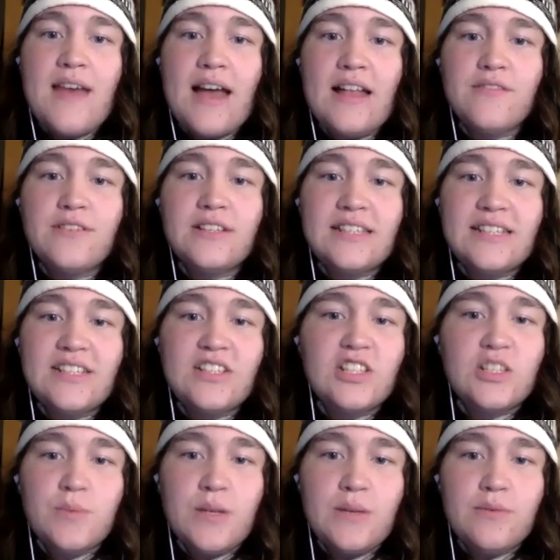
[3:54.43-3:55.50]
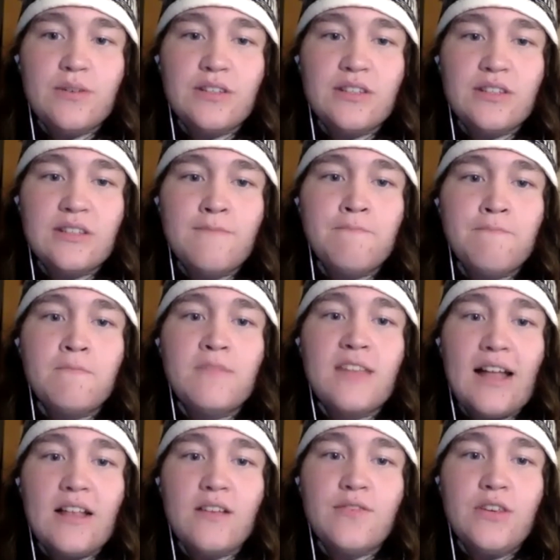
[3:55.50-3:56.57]
that of Indigenous peoples,
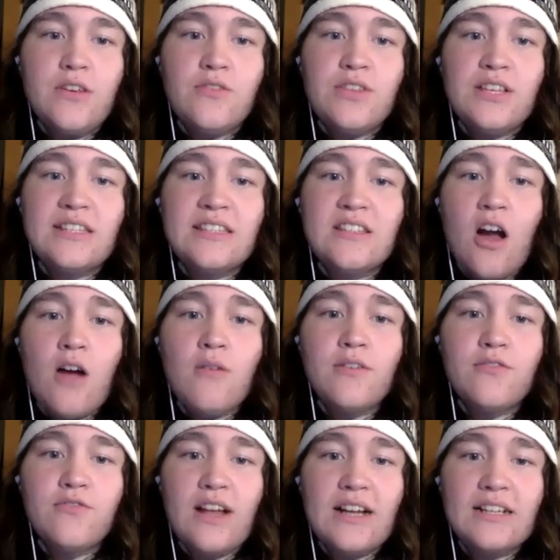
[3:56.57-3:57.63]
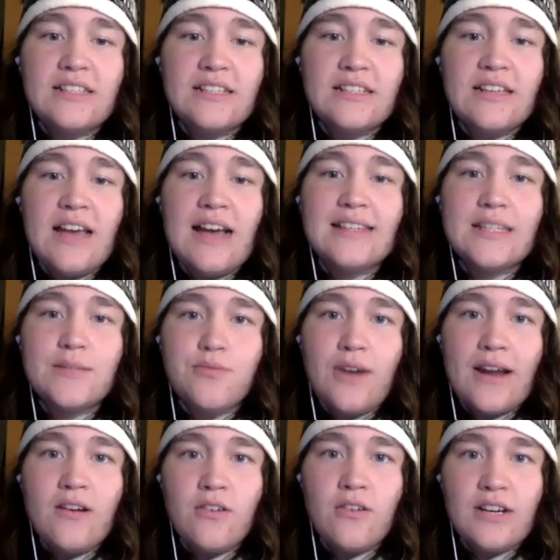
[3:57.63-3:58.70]
that of youth is not reflected as a
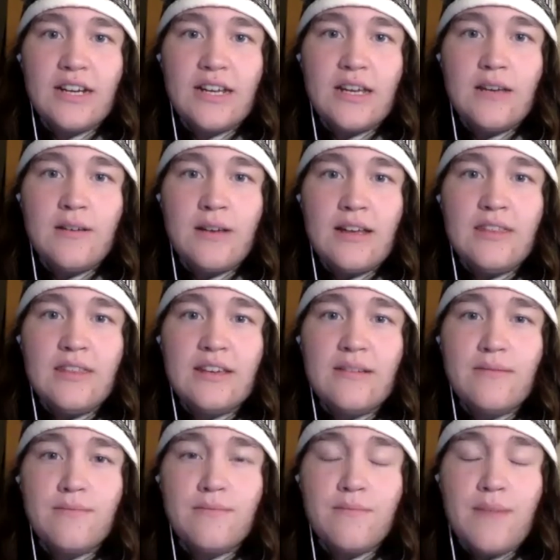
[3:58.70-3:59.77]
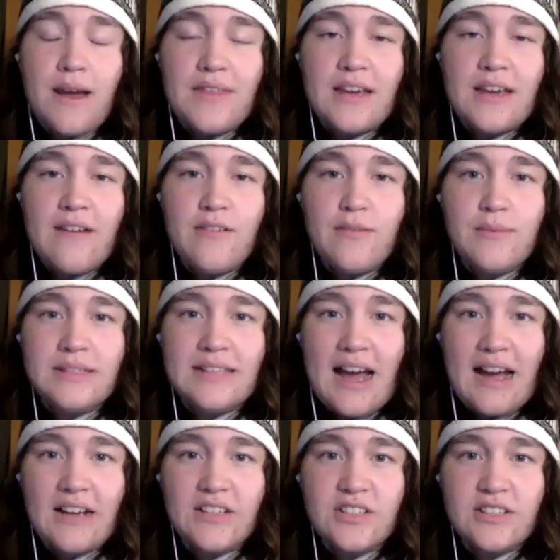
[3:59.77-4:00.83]
priority by the government's
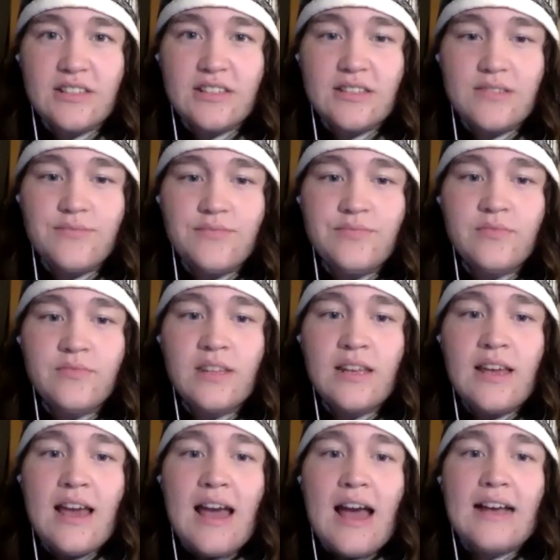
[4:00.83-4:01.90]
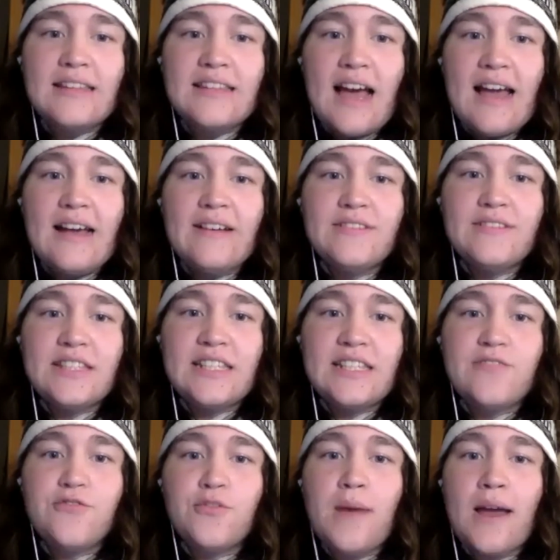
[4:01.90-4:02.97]
actions. As I have
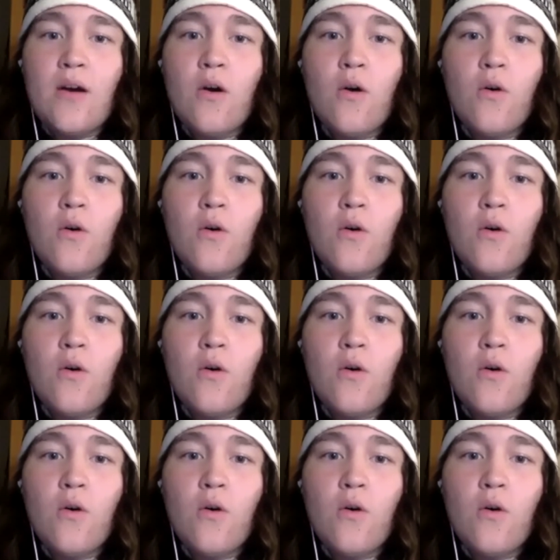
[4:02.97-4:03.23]
seen for my